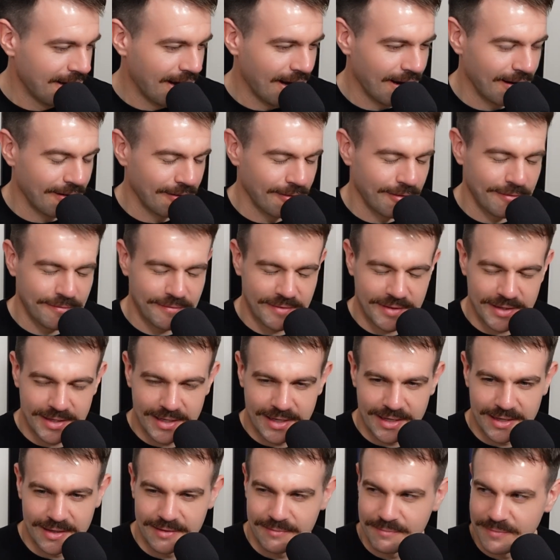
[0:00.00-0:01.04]
are off the
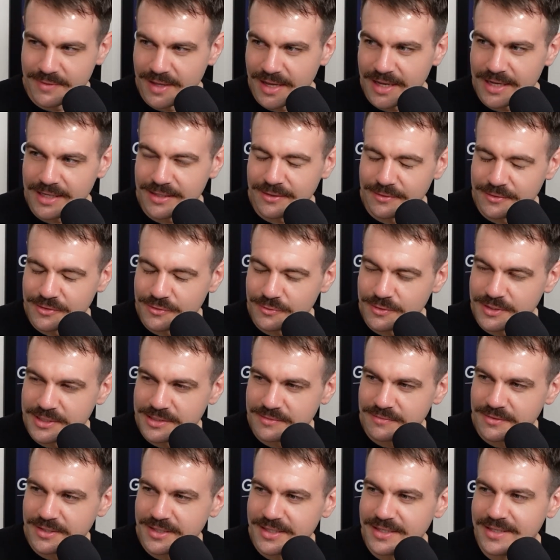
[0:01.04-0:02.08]
uh, the Elon Twitter
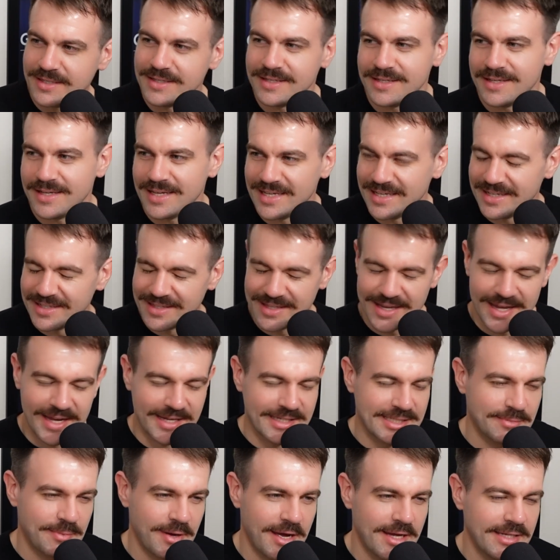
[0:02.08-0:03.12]
sphere, uh, the
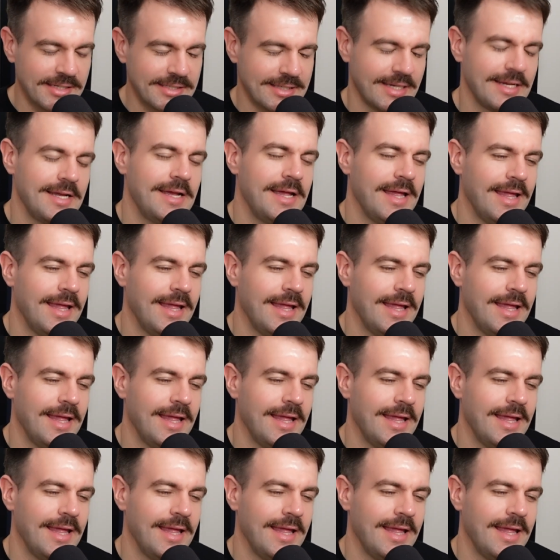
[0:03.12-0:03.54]
X space.